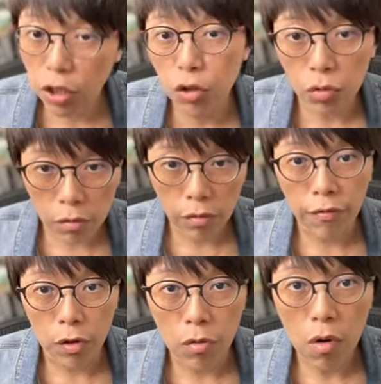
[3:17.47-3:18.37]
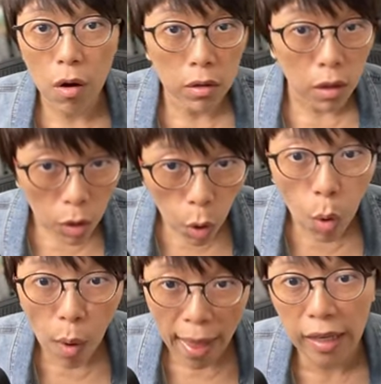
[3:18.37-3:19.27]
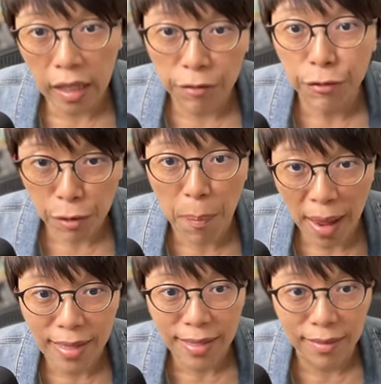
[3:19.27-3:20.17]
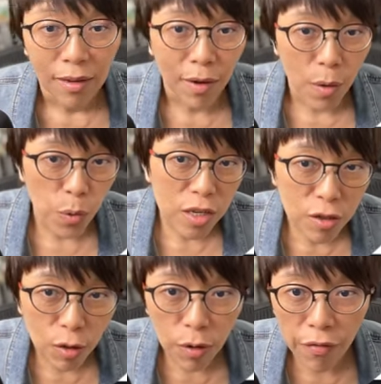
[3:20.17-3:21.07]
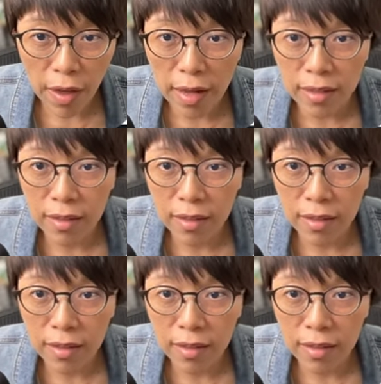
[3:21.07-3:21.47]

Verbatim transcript: do a review on the low-hanging fruit pattern, right? We saw that